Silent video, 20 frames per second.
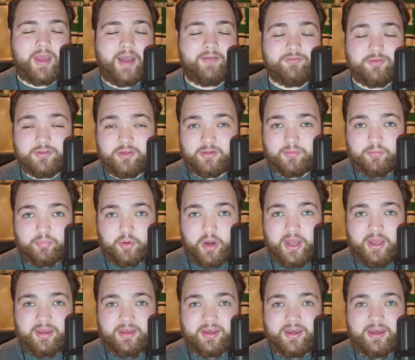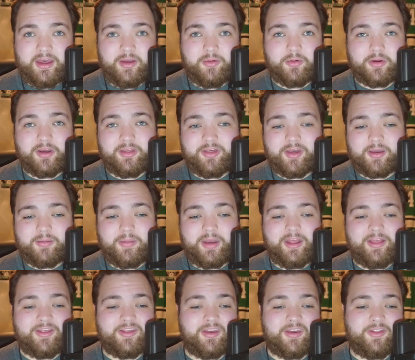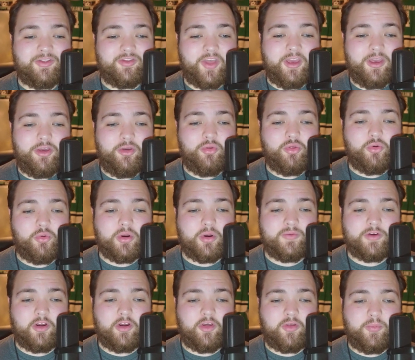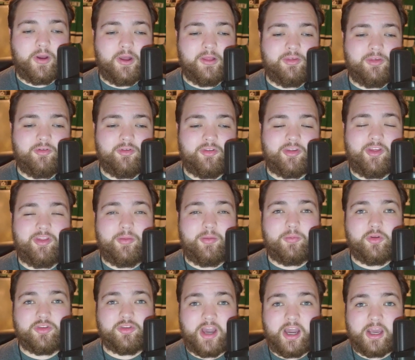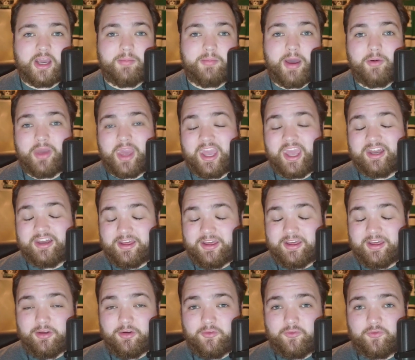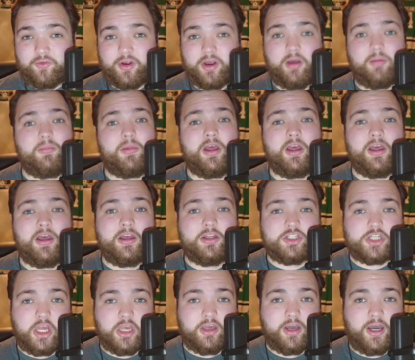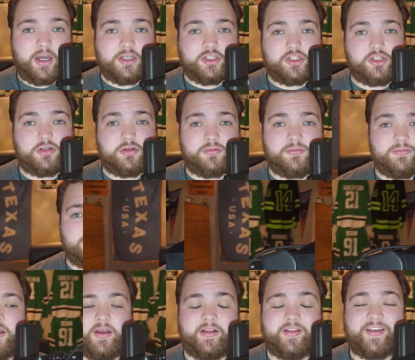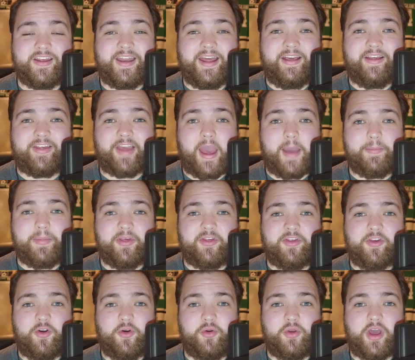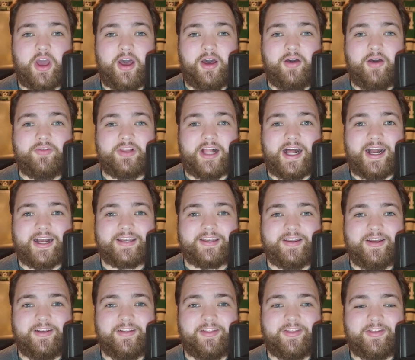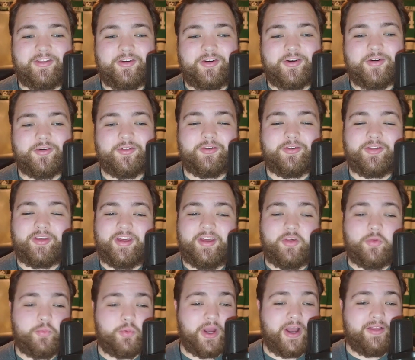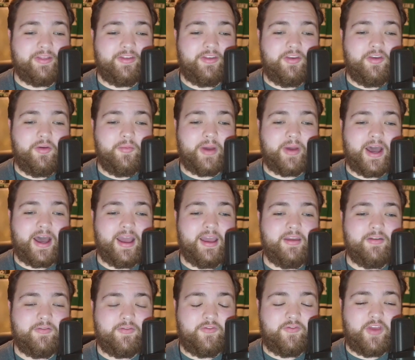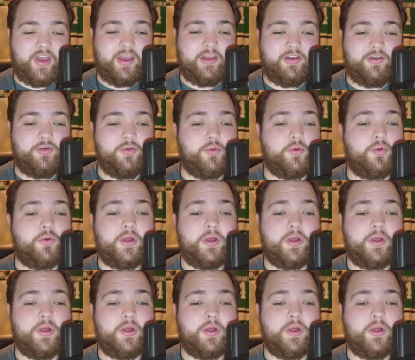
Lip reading: this break. We're going to take a minute and say thank you to one of our sponsors, and then we'll talk about and hear from Jake Oettinger. Today's episode of Locked On Stars is brought to you by FanDuel.